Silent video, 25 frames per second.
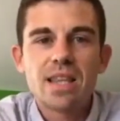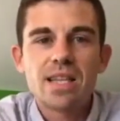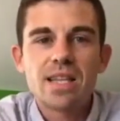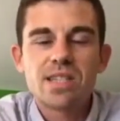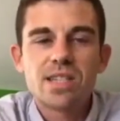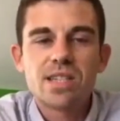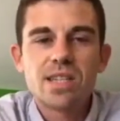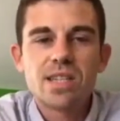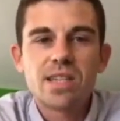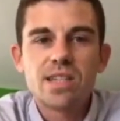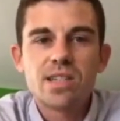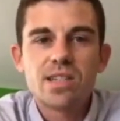
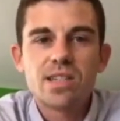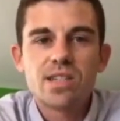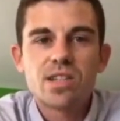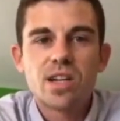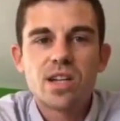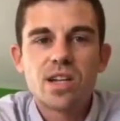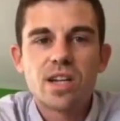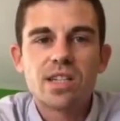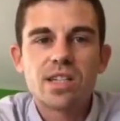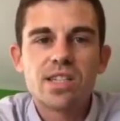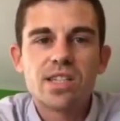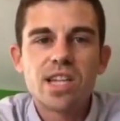This is
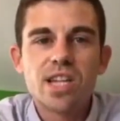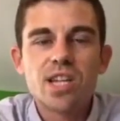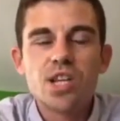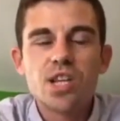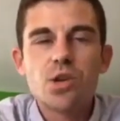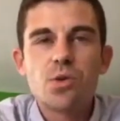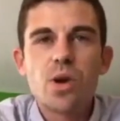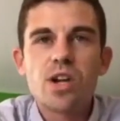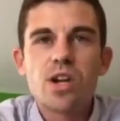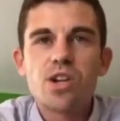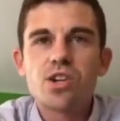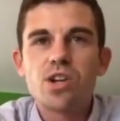a
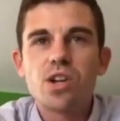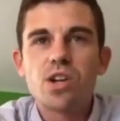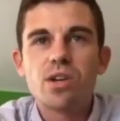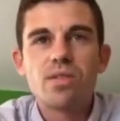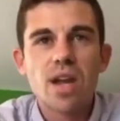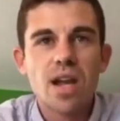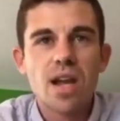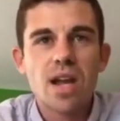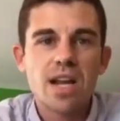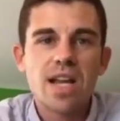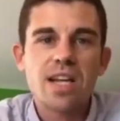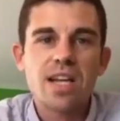continuation of
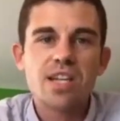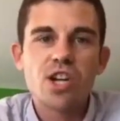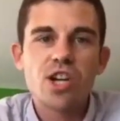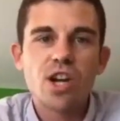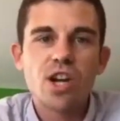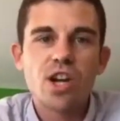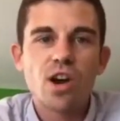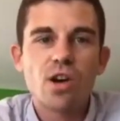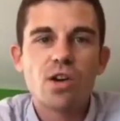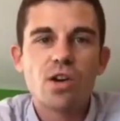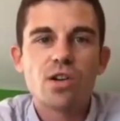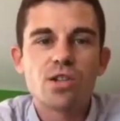
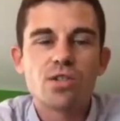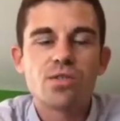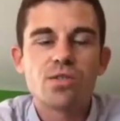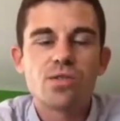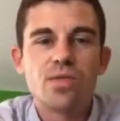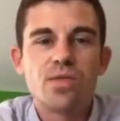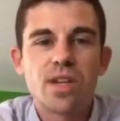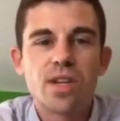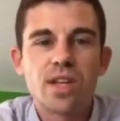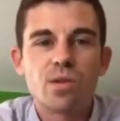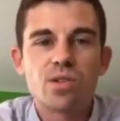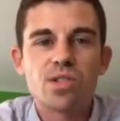NHAR's
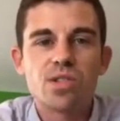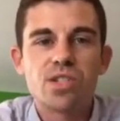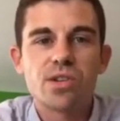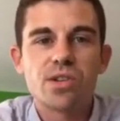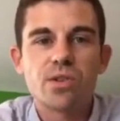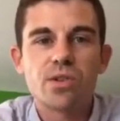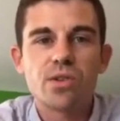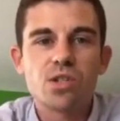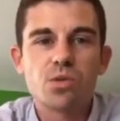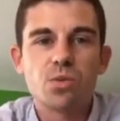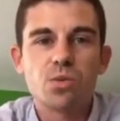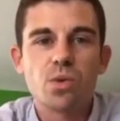video
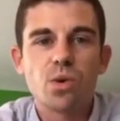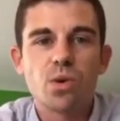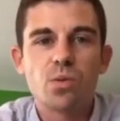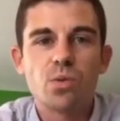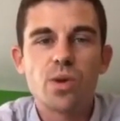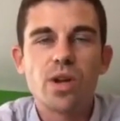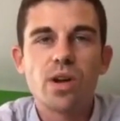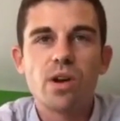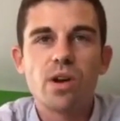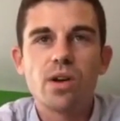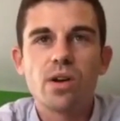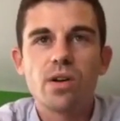series where
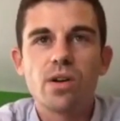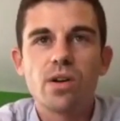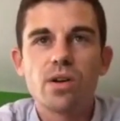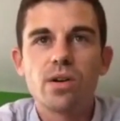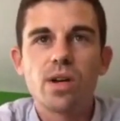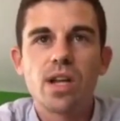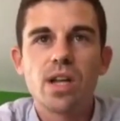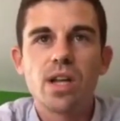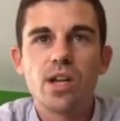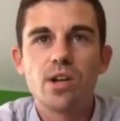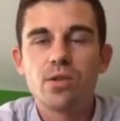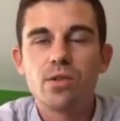we are
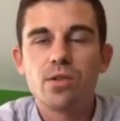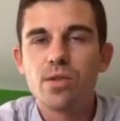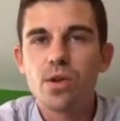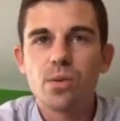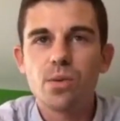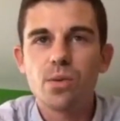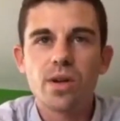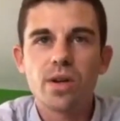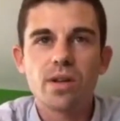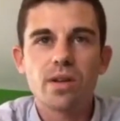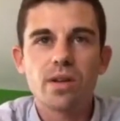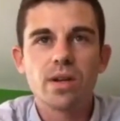
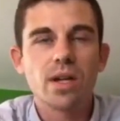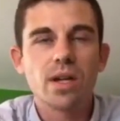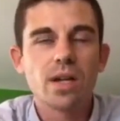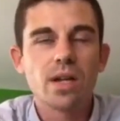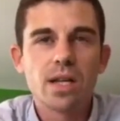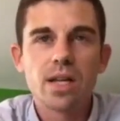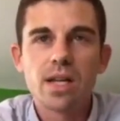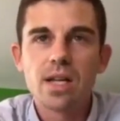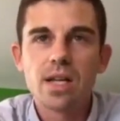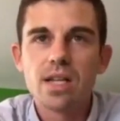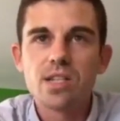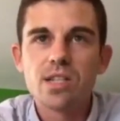interviewing
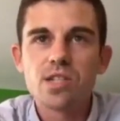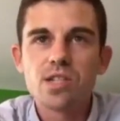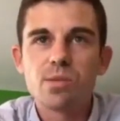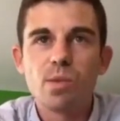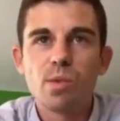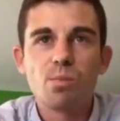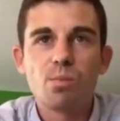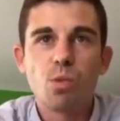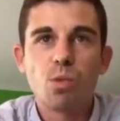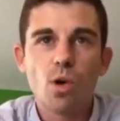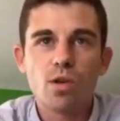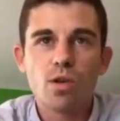some
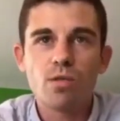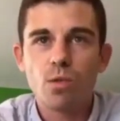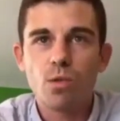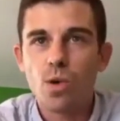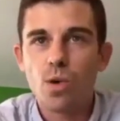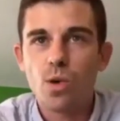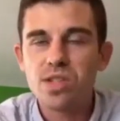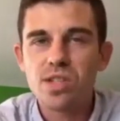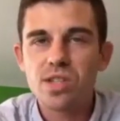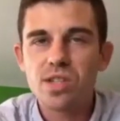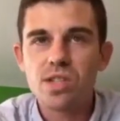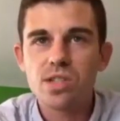important
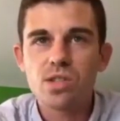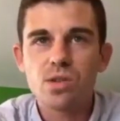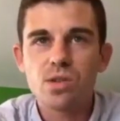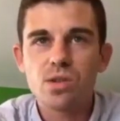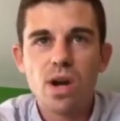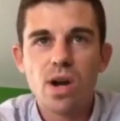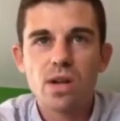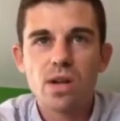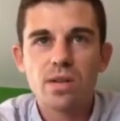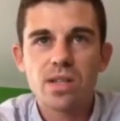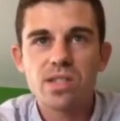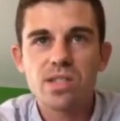voices
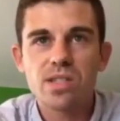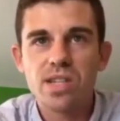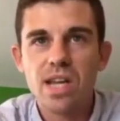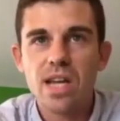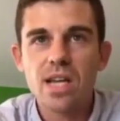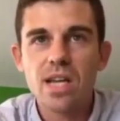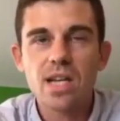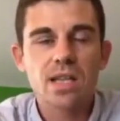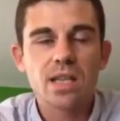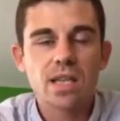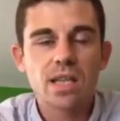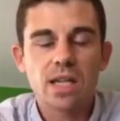around the
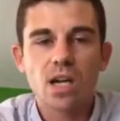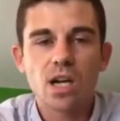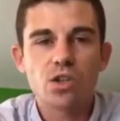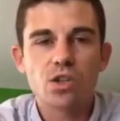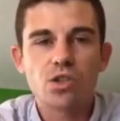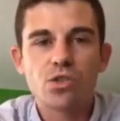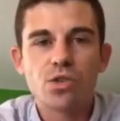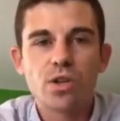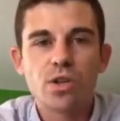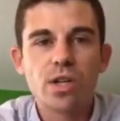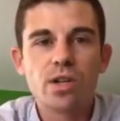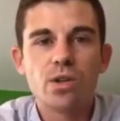state and the
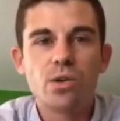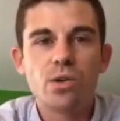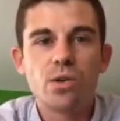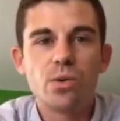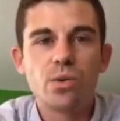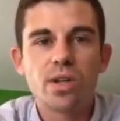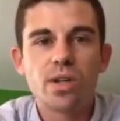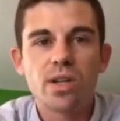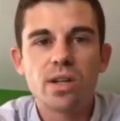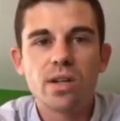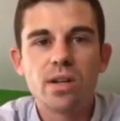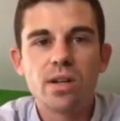country who
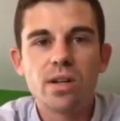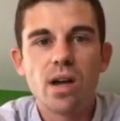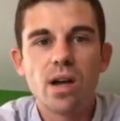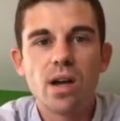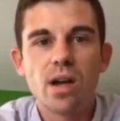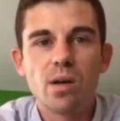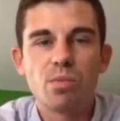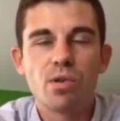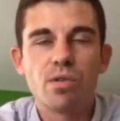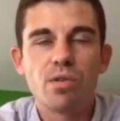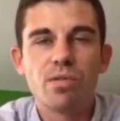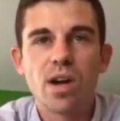can
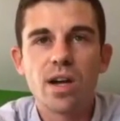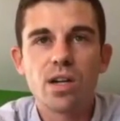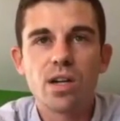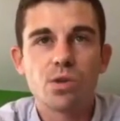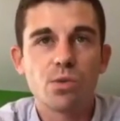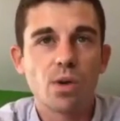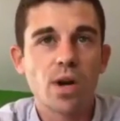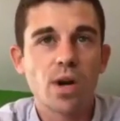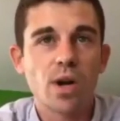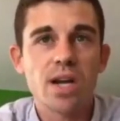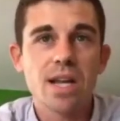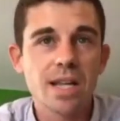provide
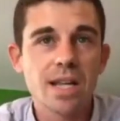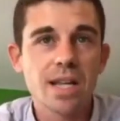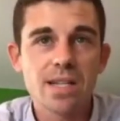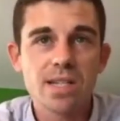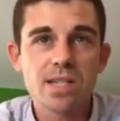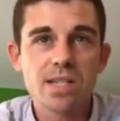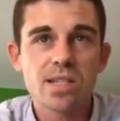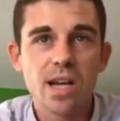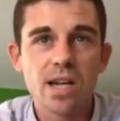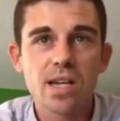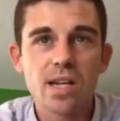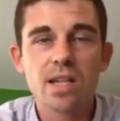great
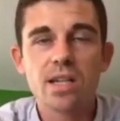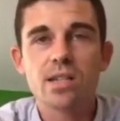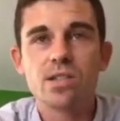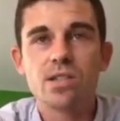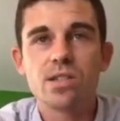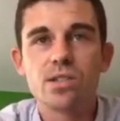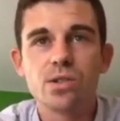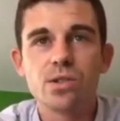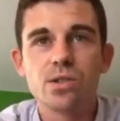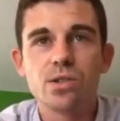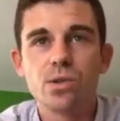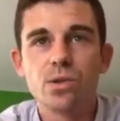insight
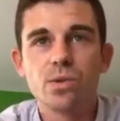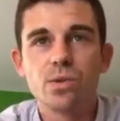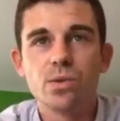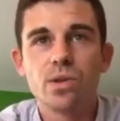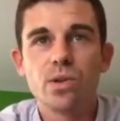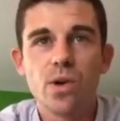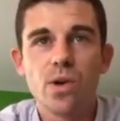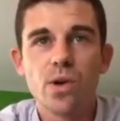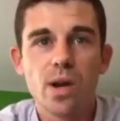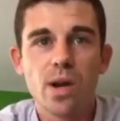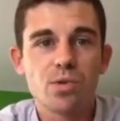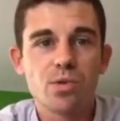into the
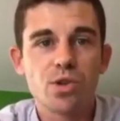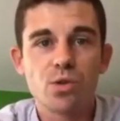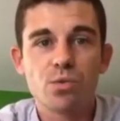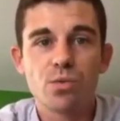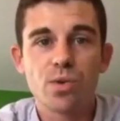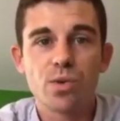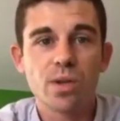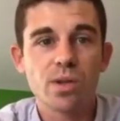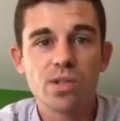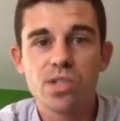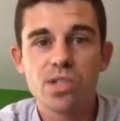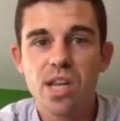New Hampshire
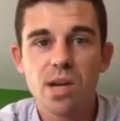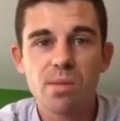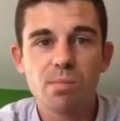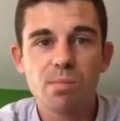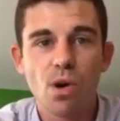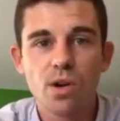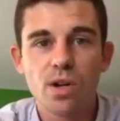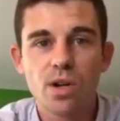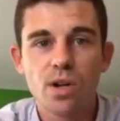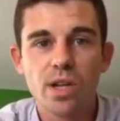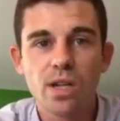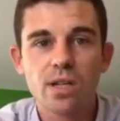real estate
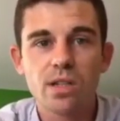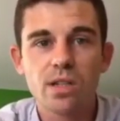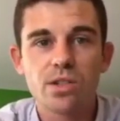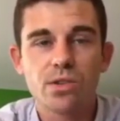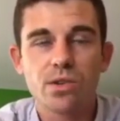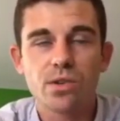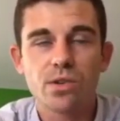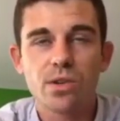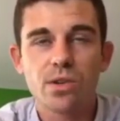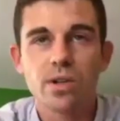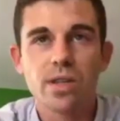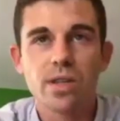market
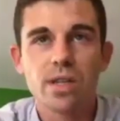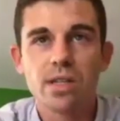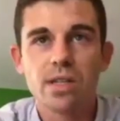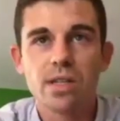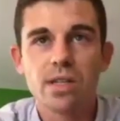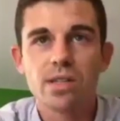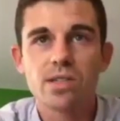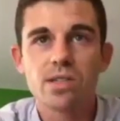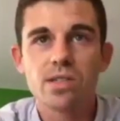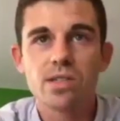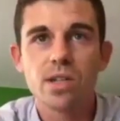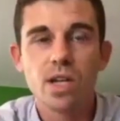during these